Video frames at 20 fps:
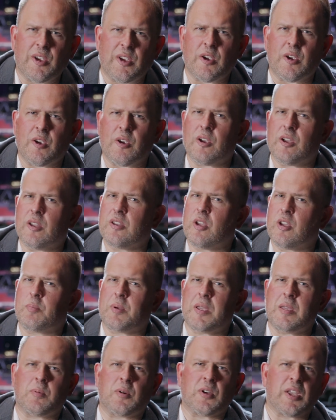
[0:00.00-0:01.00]
and you know,
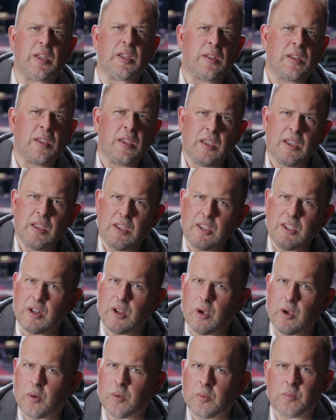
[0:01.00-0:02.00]
people get, you
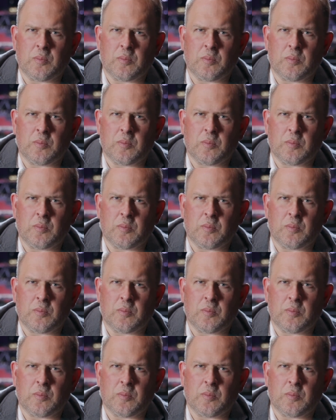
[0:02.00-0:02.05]
know,